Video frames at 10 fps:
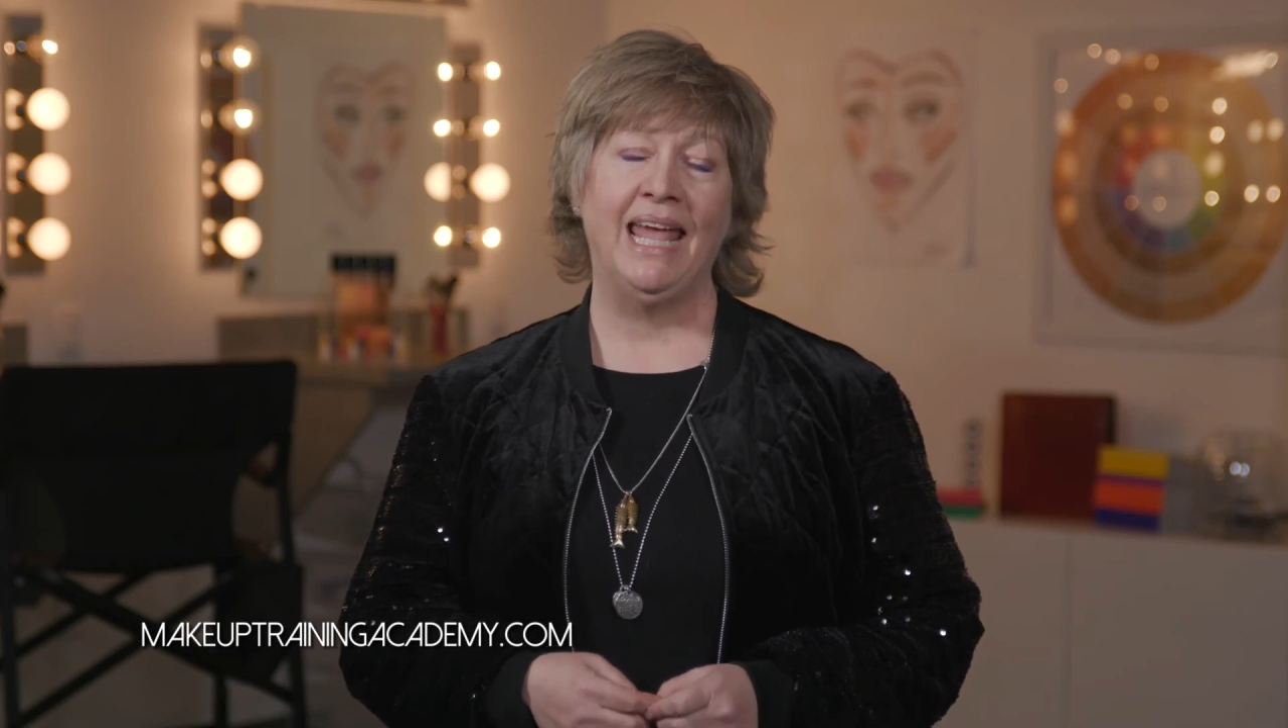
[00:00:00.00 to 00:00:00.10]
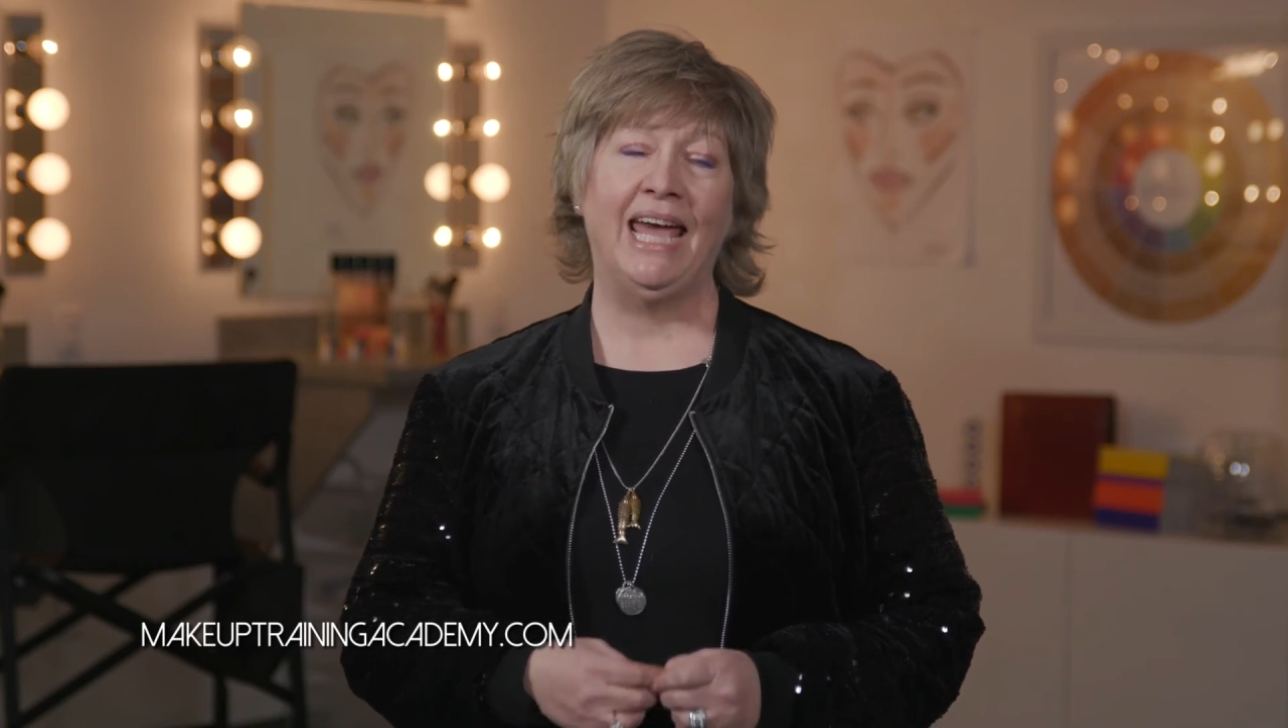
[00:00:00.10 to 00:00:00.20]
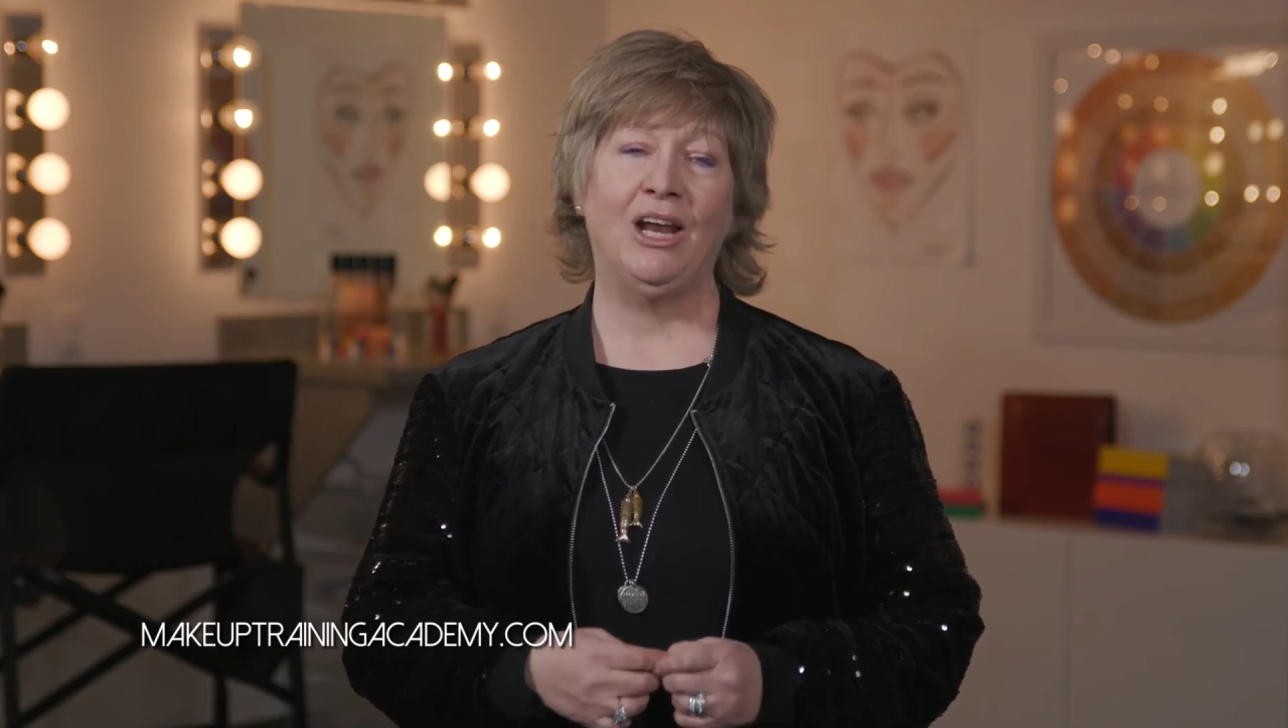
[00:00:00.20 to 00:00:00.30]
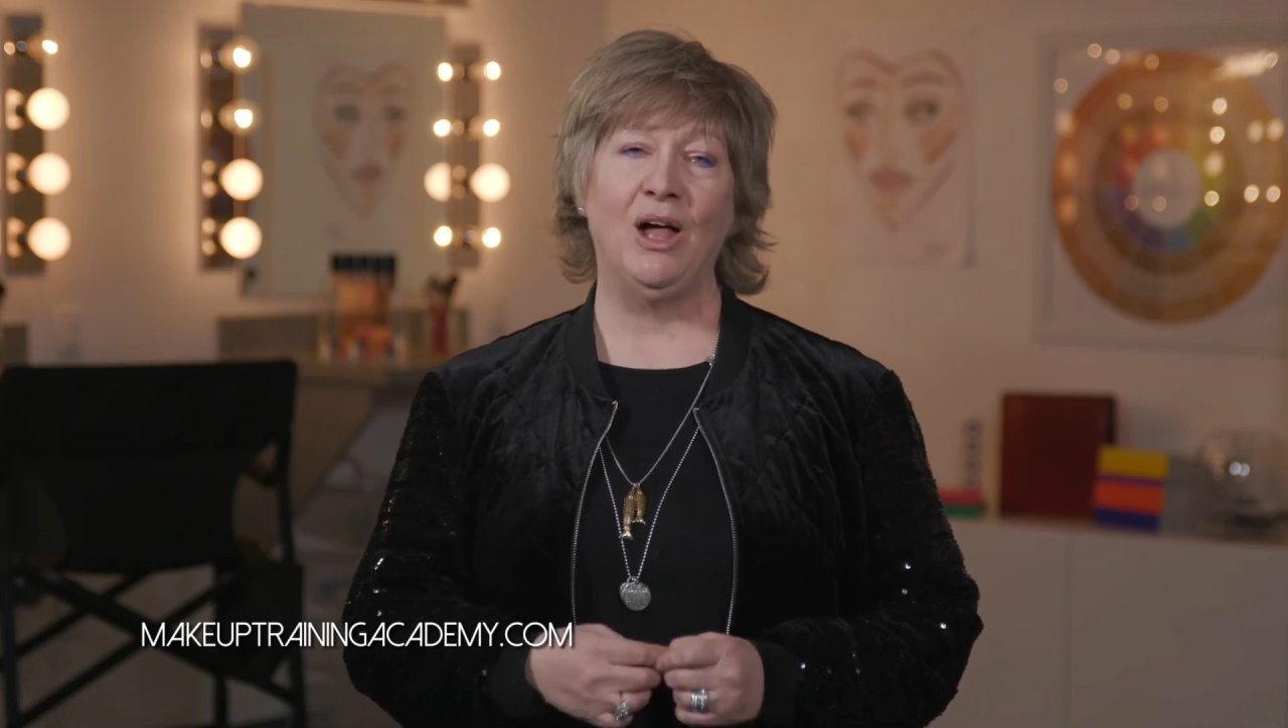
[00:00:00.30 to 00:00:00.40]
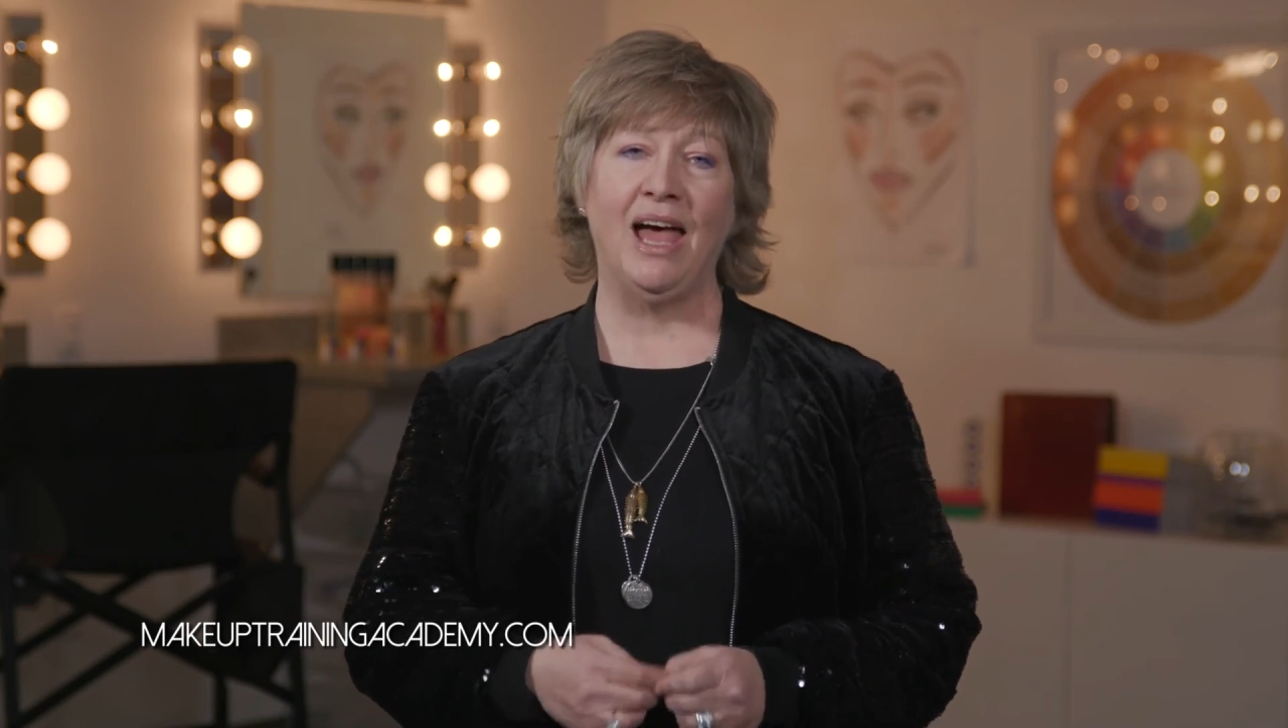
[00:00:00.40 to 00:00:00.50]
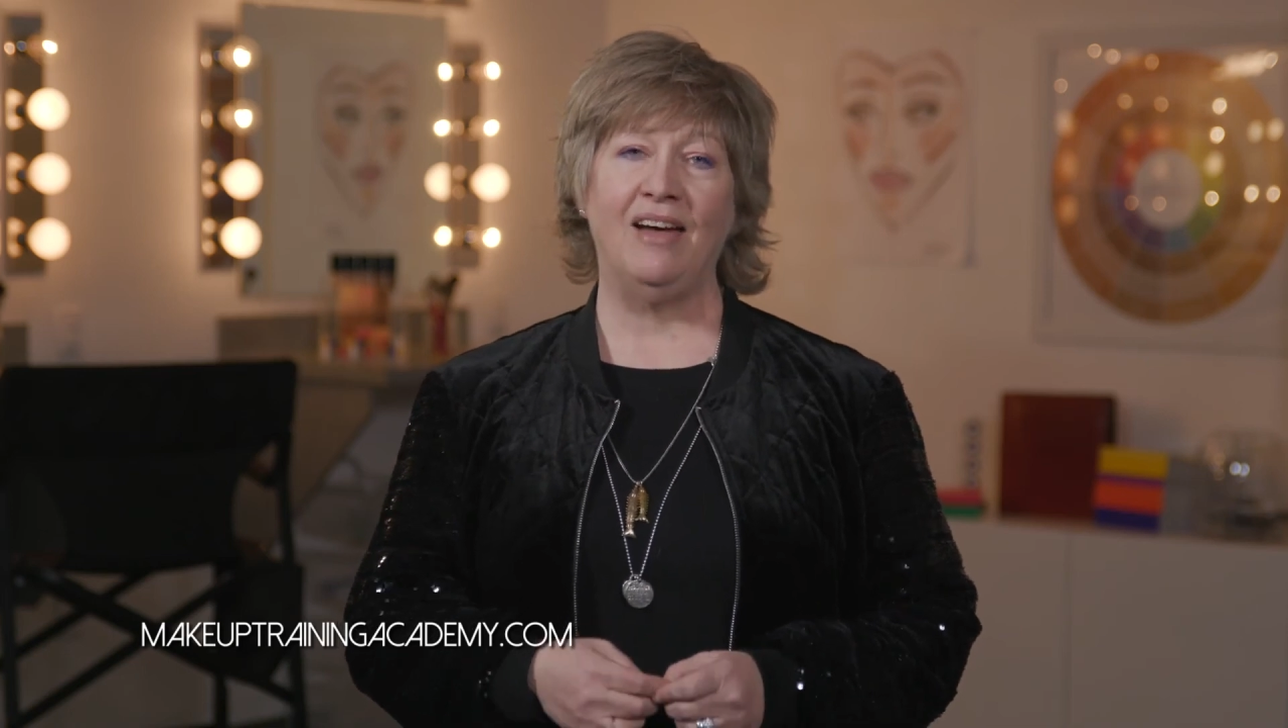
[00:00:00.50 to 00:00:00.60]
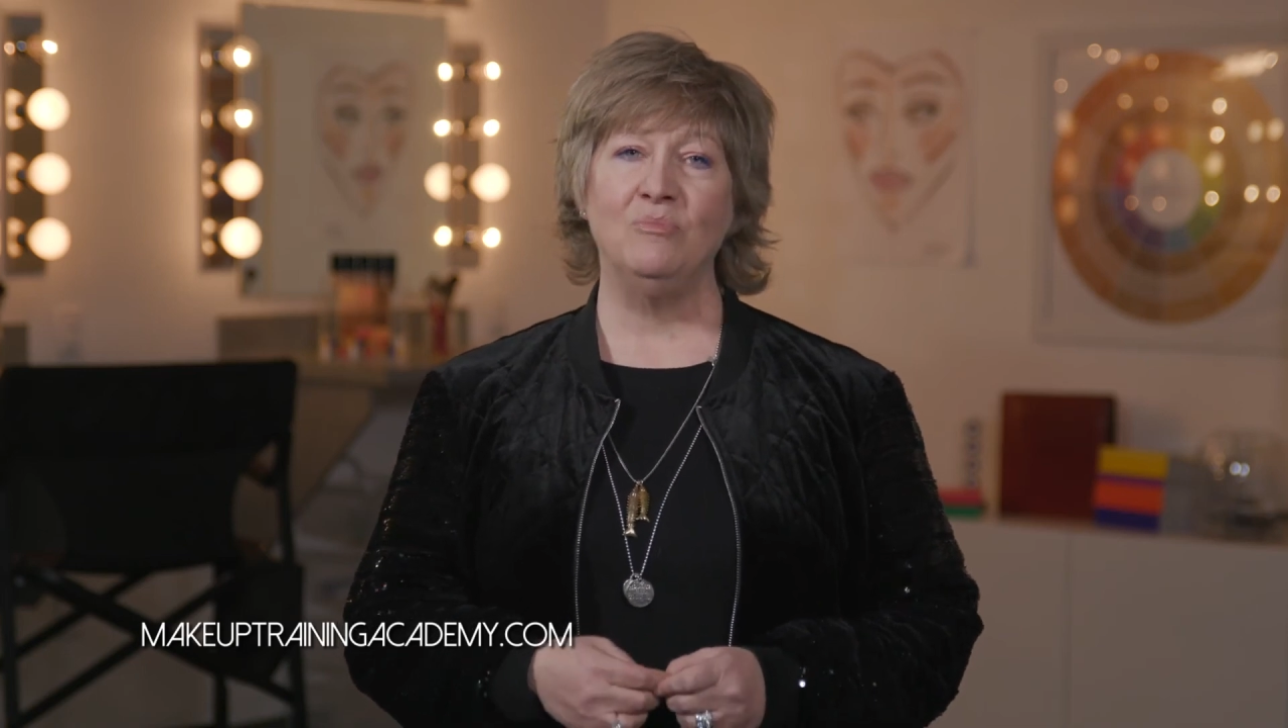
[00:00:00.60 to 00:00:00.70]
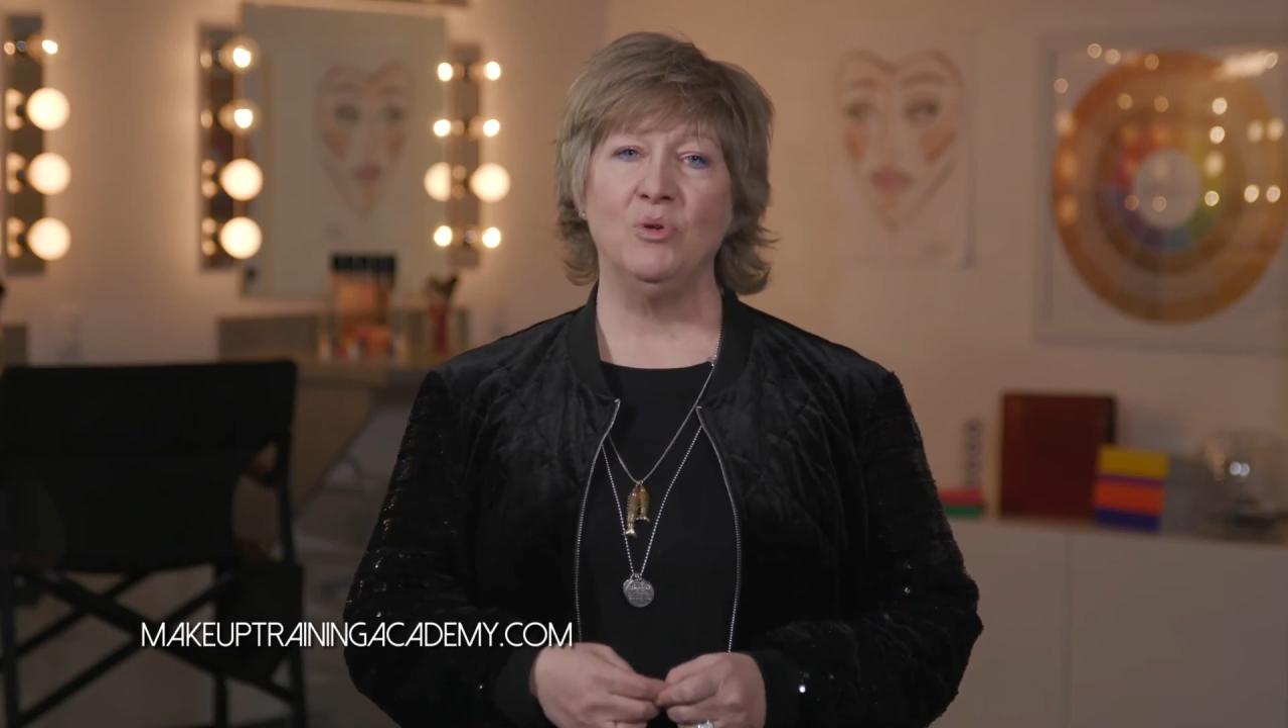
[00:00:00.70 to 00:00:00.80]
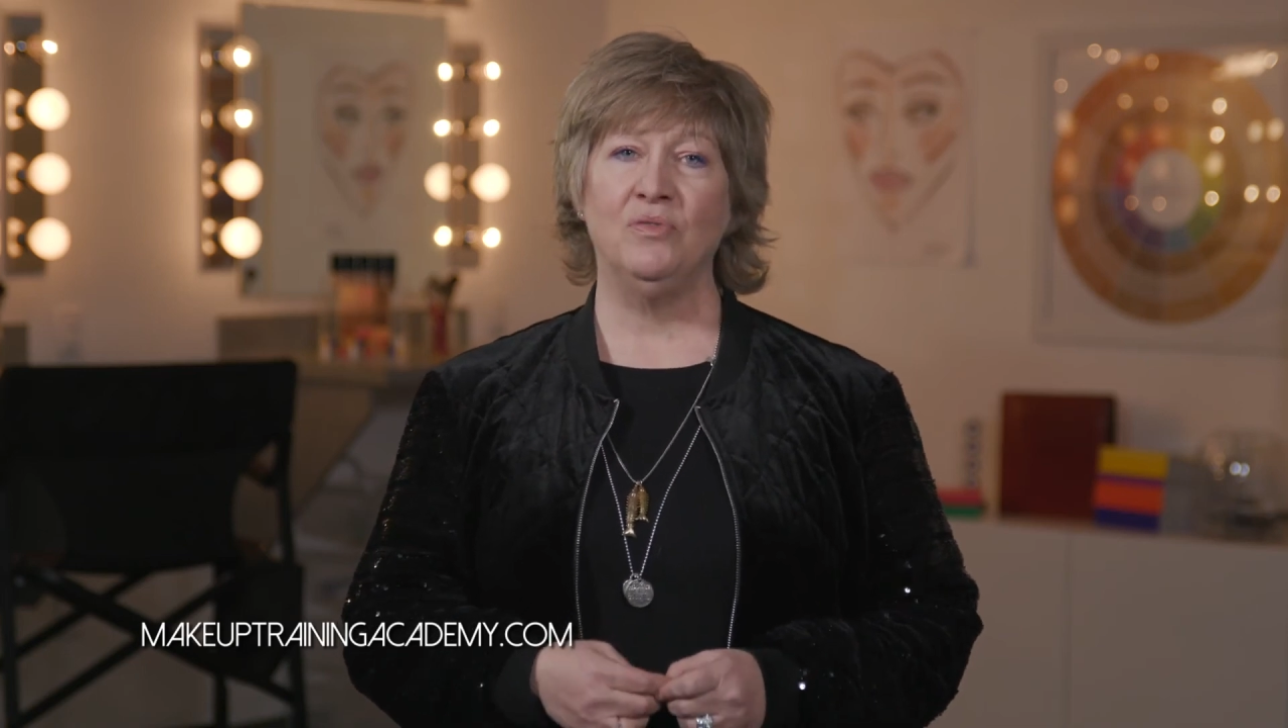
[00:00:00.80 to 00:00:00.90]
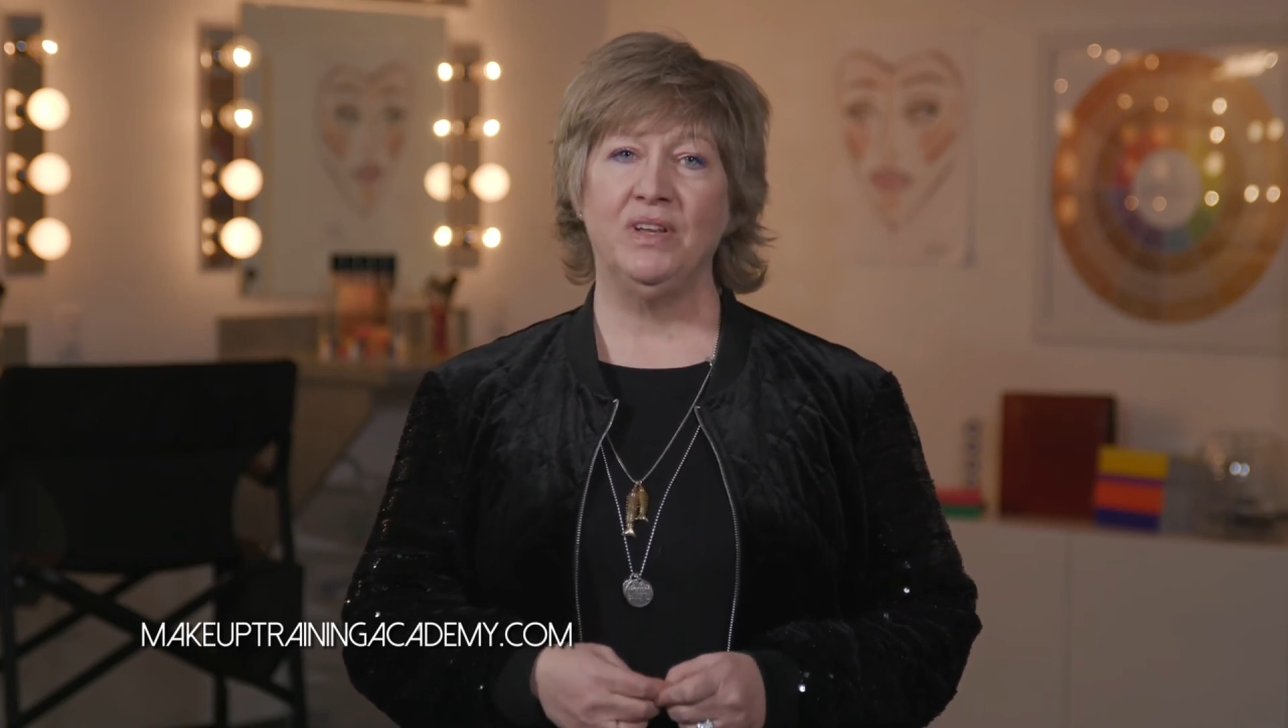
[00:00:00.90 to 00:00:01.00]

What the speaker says: And I'll have more